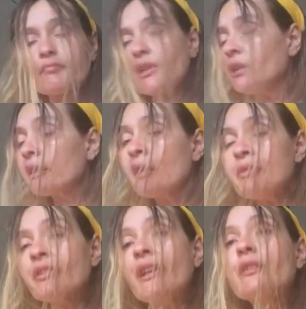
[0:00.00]
Like I've
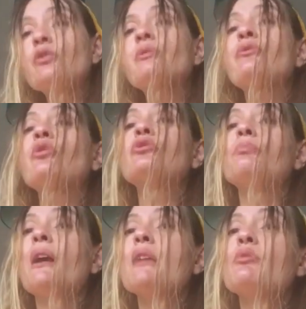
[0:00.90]
been telling you before, the
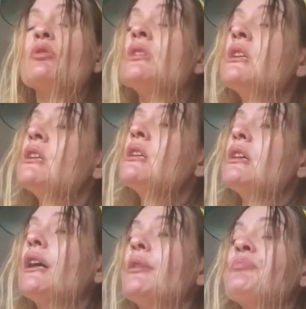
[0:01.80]
Bible,
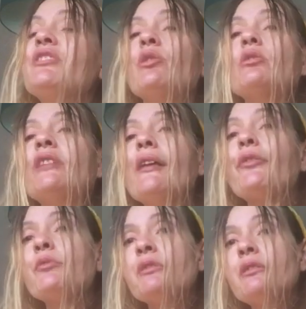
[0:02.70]
the Old
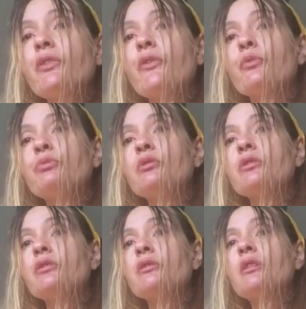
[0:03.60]
Testament is a book
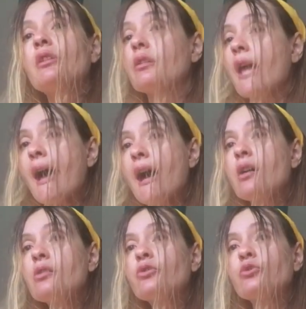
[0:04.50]
on
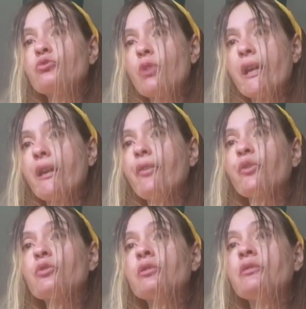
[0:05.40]
how to raise
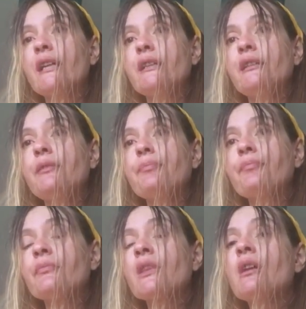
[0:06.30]
your Kundalini,
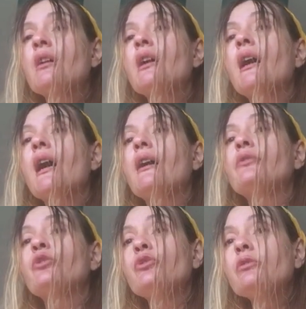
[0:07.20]
and
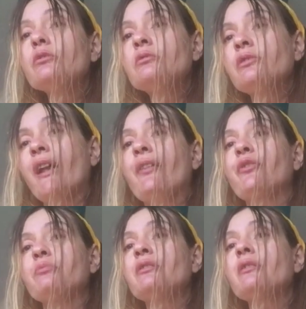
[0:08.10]
the New
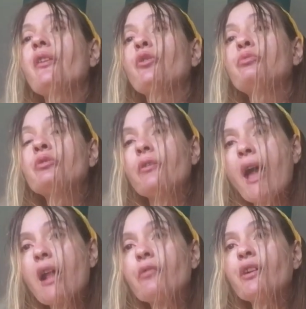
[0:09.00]
Testament is a book of
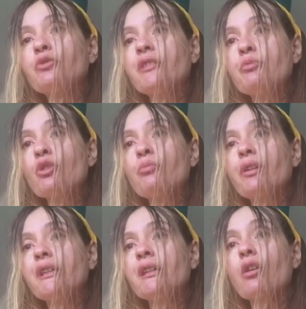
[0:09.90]
health, how to keep your
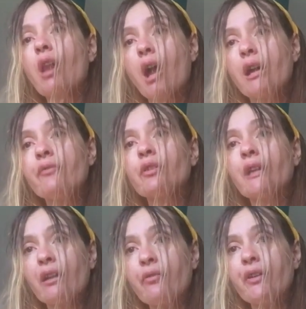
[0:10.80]
body alive and
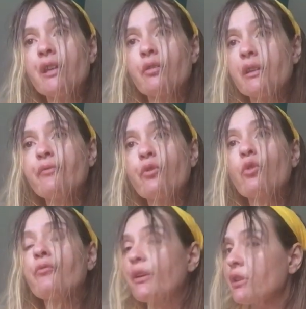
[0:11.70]
healthy and live for a
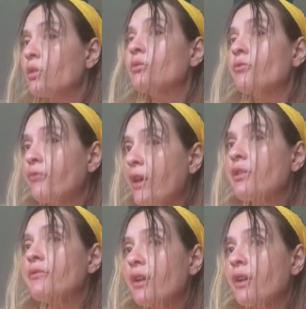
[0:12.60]
very long, very,